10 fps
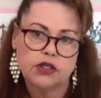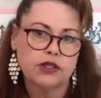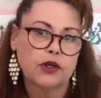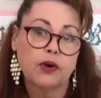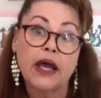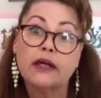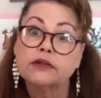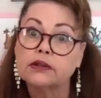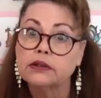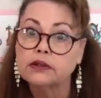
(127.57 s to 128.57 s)
So don't
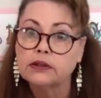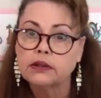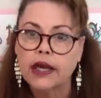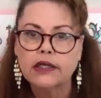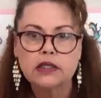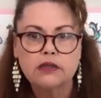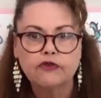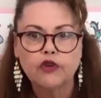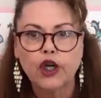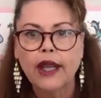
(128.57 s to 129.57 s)
ask. Ask
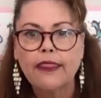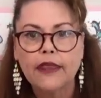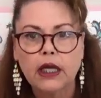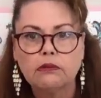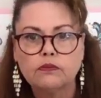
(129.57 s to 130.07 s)
for nothing.